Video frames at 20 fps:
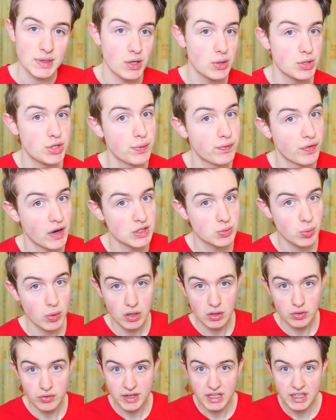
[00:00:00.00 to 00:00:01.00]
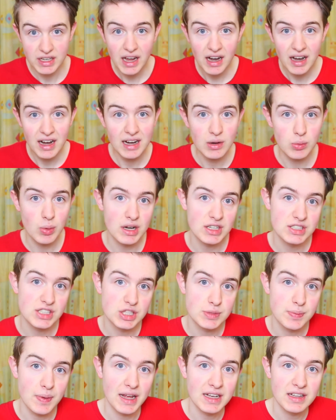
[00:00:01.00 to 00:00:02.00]
my YouTube friends were already there and I wanted
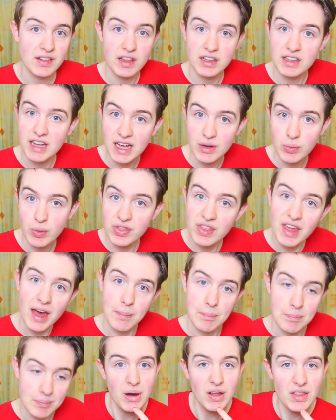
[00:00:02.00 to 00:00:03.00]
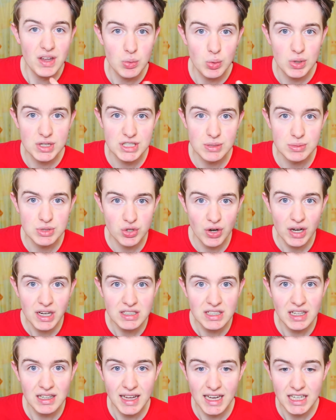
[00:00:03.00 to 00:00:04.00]
to spend the day with them. But there were some
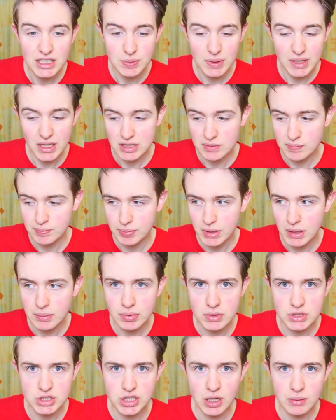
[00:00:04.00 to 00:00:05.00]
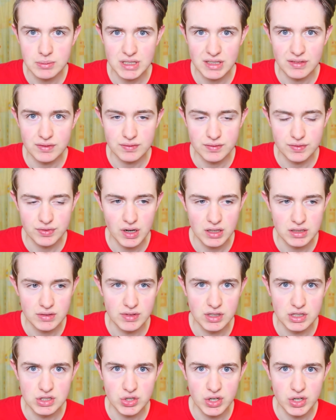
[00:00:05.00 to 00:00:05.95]
train delays because people jumped in front of the